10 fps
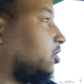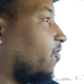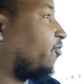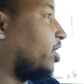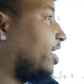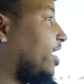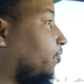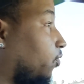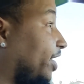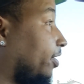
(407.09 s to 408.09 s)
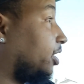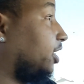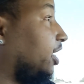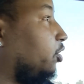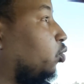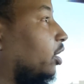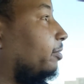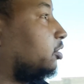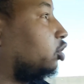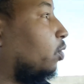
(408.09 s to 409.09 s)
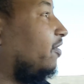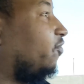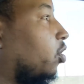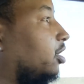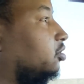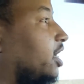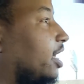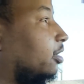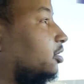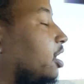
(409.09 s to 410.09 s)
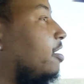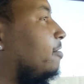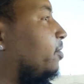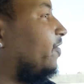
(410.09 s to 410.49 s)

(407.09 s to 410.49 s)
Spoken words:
So front and rear could equal up to $2,400.